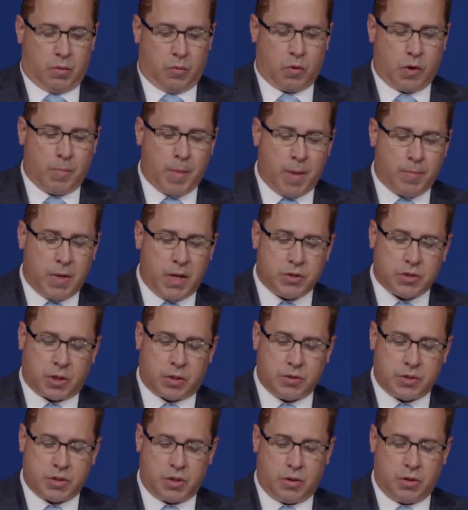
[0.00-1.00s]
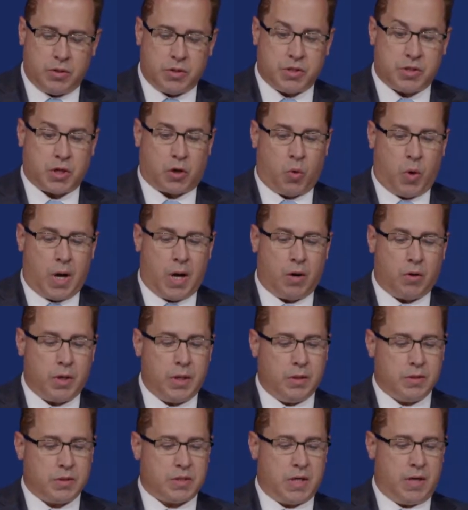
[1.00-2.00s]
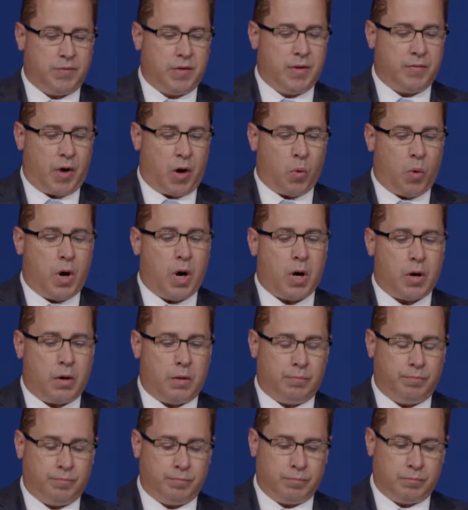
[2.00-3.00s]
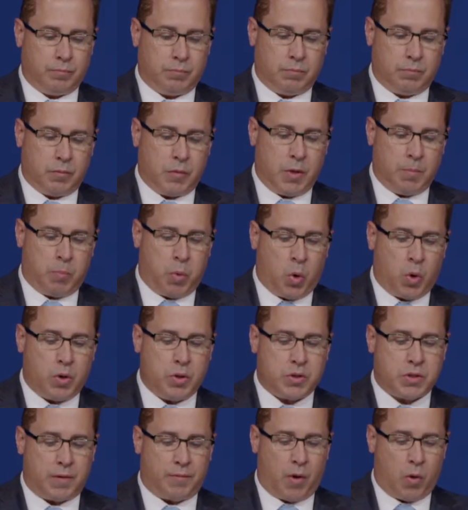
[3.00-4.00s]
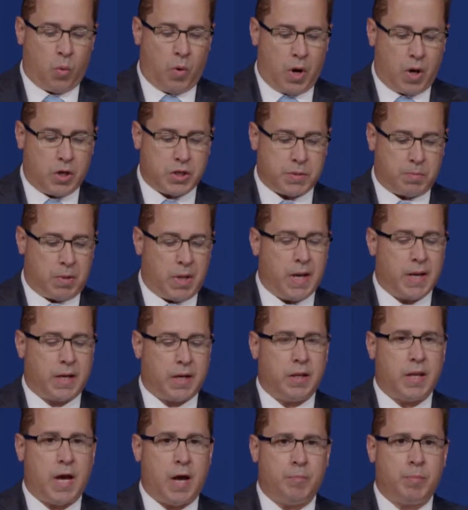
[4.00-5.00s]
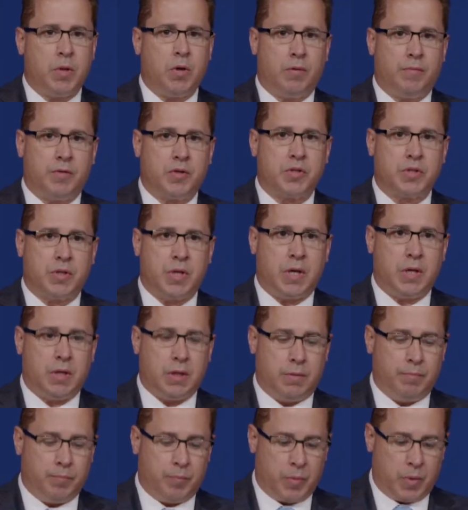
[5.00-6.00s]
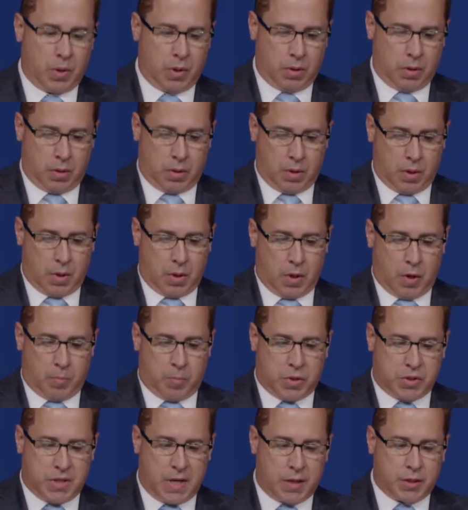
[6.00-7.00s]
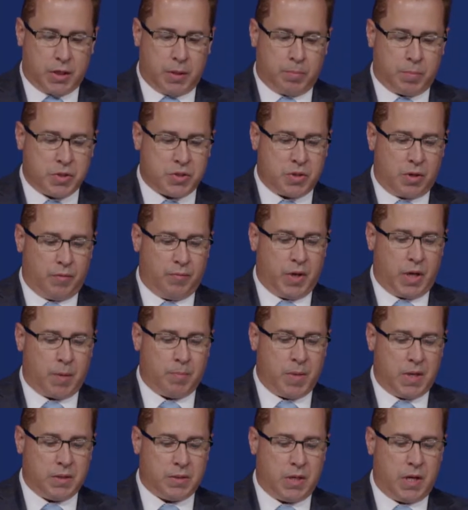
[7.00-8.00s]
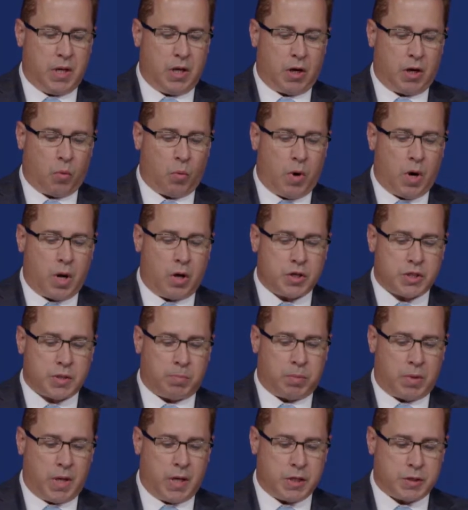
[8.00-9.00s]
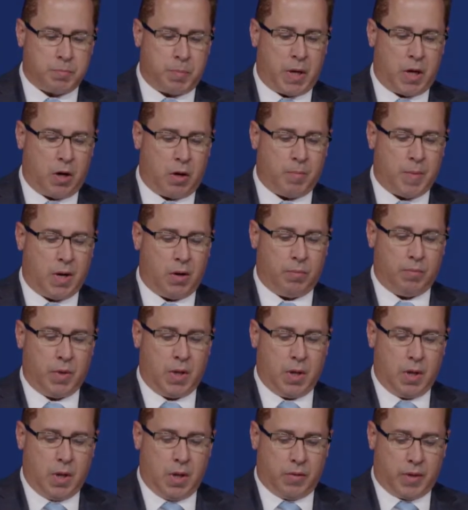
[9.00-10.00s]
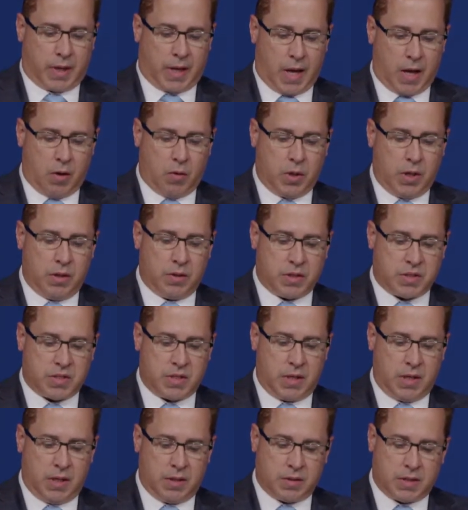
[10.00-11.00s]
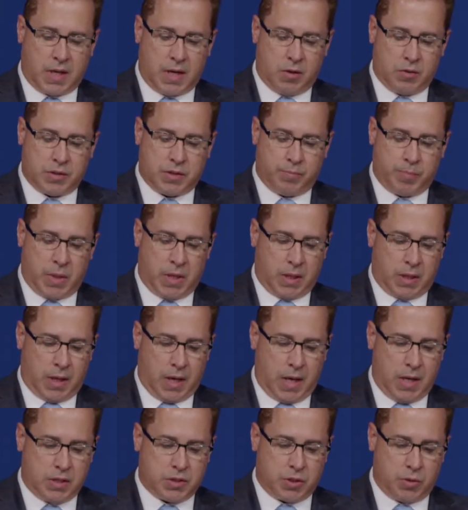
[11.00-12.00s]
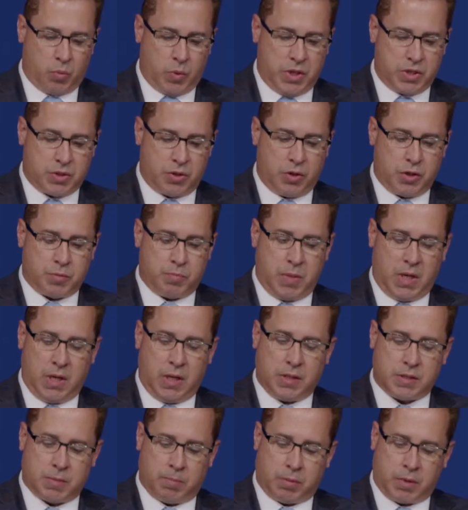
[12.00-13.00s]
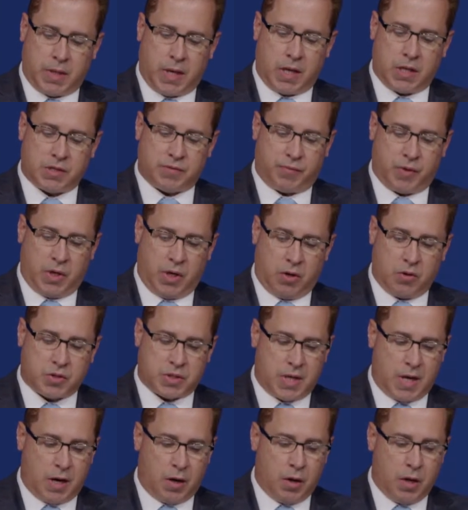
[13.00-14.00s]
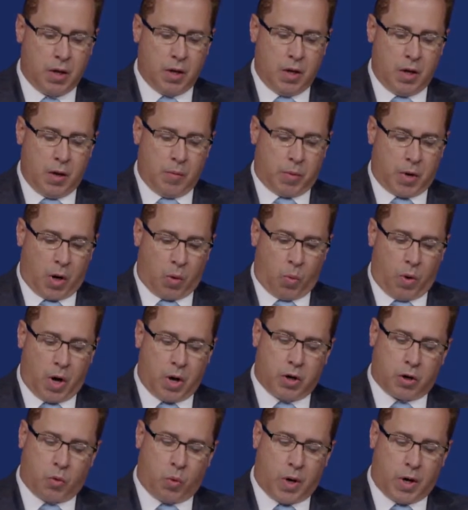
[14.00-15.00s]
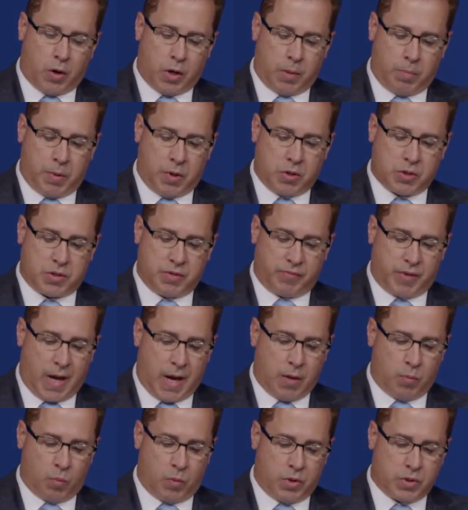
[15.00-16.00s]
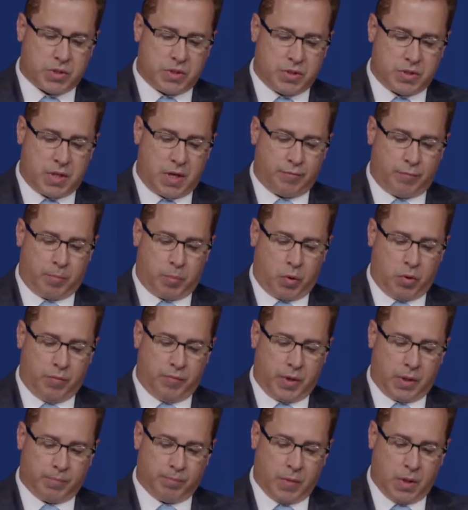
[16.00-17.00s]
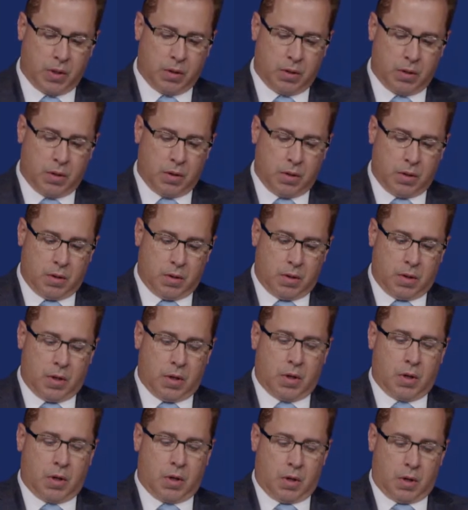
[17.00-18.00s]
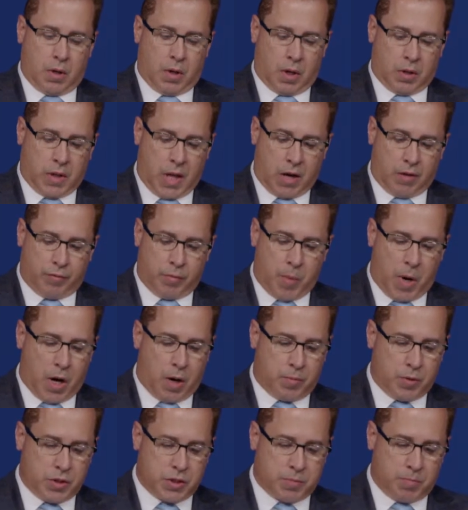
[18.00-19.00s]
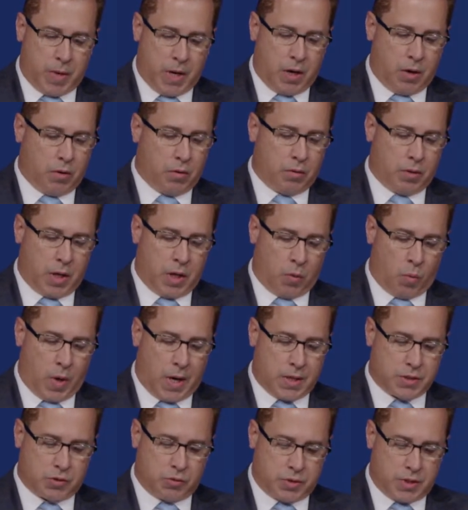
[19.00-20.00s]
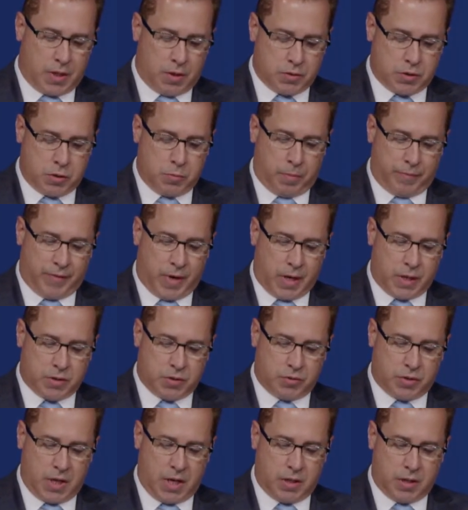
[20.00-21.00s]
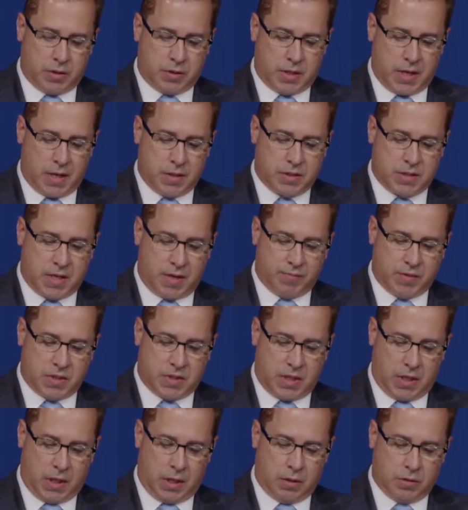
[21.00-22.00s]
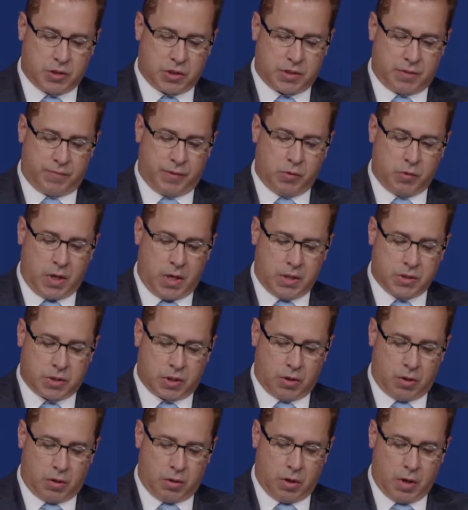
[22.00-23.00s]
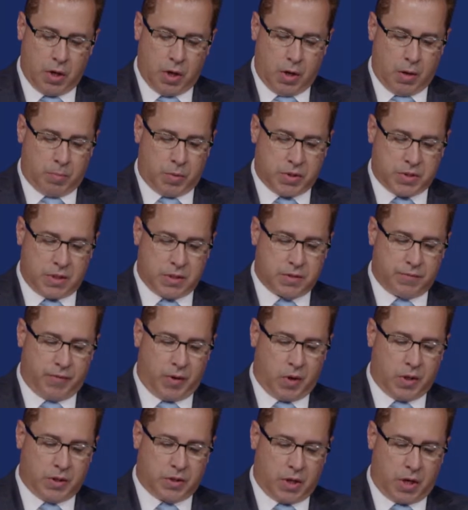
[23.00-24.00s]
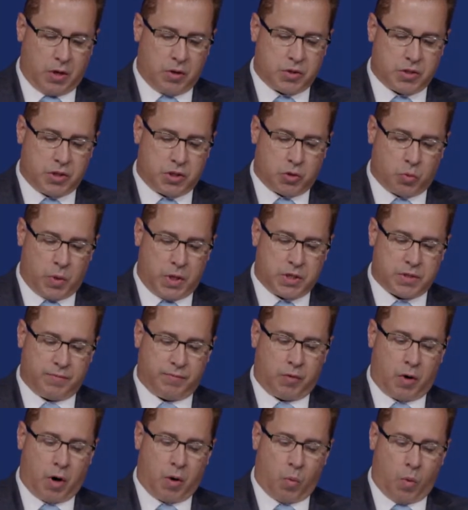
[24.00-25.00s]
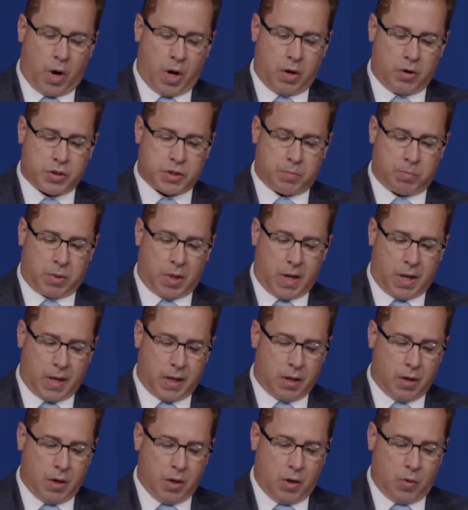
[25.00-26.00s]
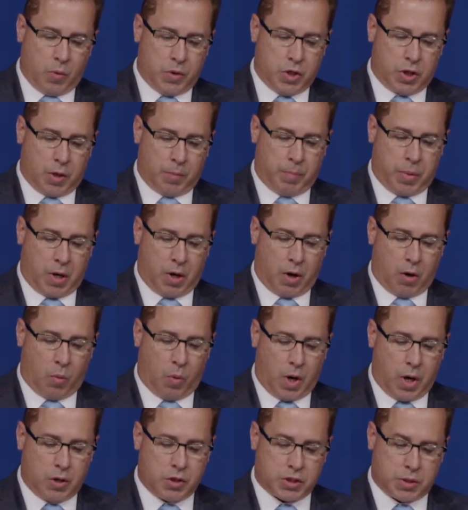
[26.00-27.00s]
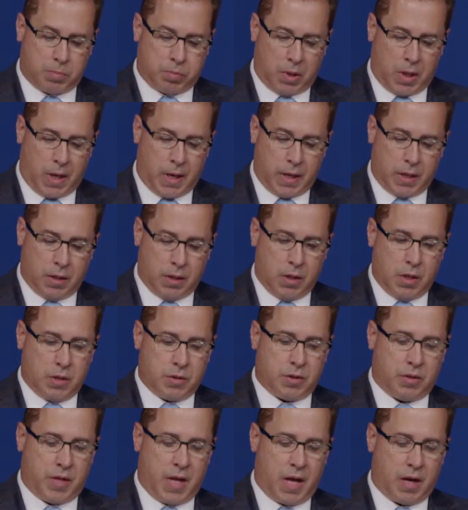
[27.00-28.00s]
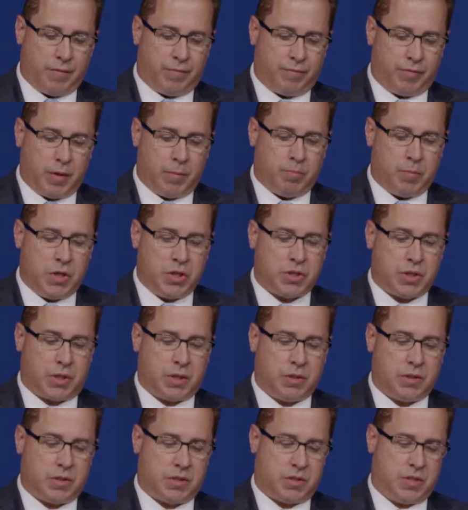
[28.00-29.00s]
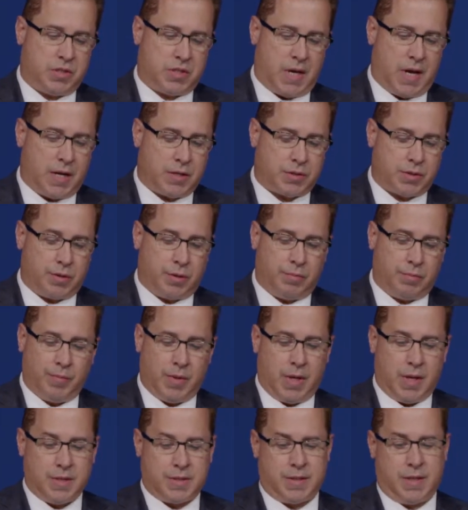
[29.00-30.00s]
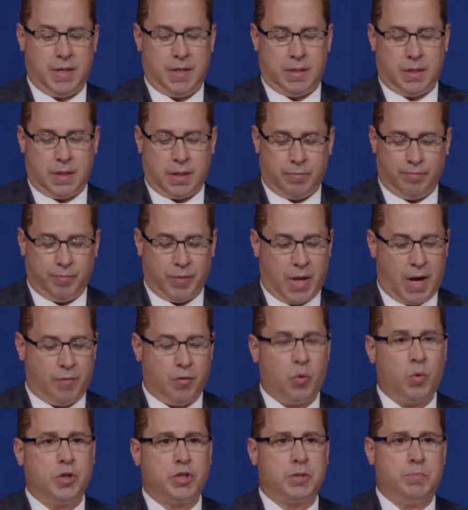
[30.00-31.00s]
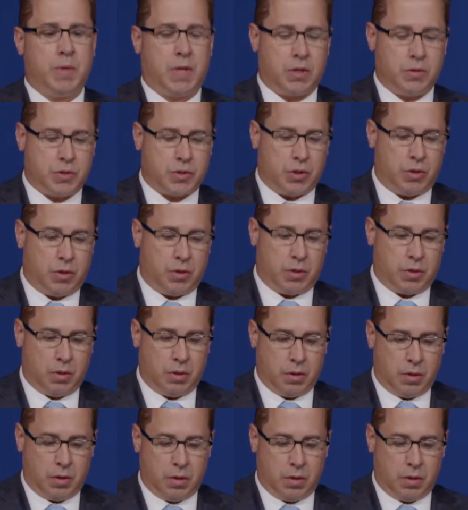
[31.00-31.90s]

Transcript: One of my major concerns is the quality and safety of our water. The importance of our water supply cannot be overstated. Protecting, preserving, and maintaining our water supply is paramount. The county, the city, and towns have been engaged in research, meetings, and plannings for years now, but our water quality appears to have gotten worse instead of improving. A letter from Auburn's mayor and a Wasco town supervisor dated 10/17, just a few days ago, presents a very dire situation for our water supply. When you compare our water supply to that of Flint, Michigan's disaster, as they did, everyone should be concerned.